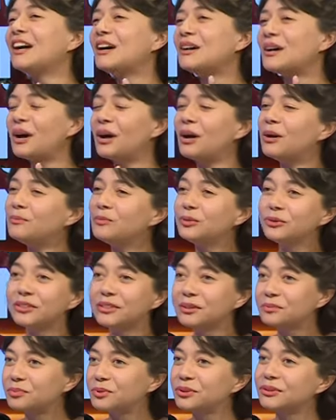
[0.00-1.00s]
uh,
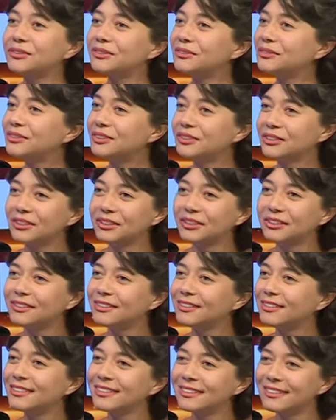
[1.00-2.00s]
music
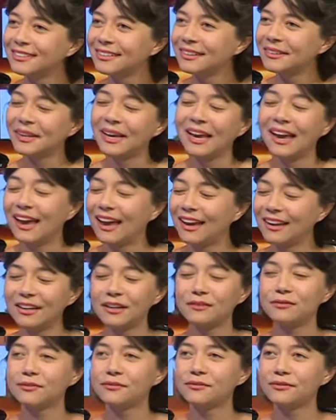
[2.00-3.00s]
producers, and
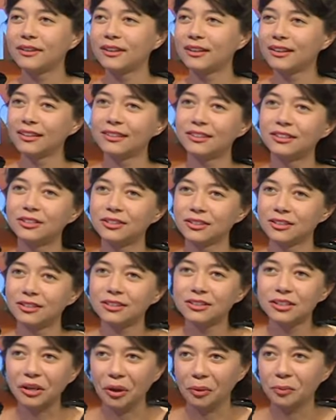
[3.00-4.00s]
everything is just
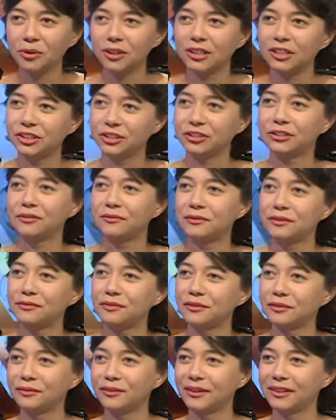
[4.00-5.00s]
accumulation of
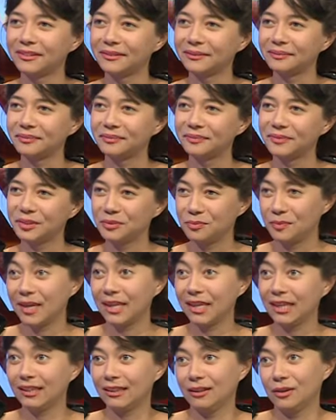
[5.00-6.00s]
everything to
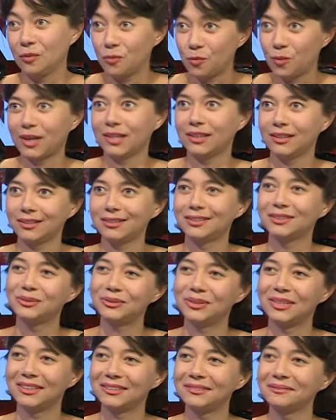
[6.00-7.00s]
make it what it is
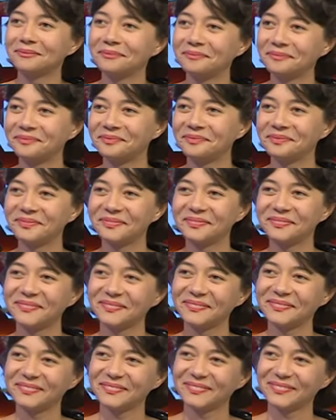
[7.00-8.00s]
today.
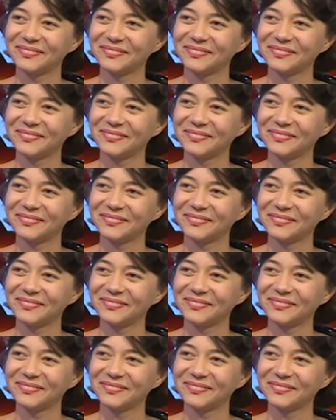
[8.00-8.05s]
Yes.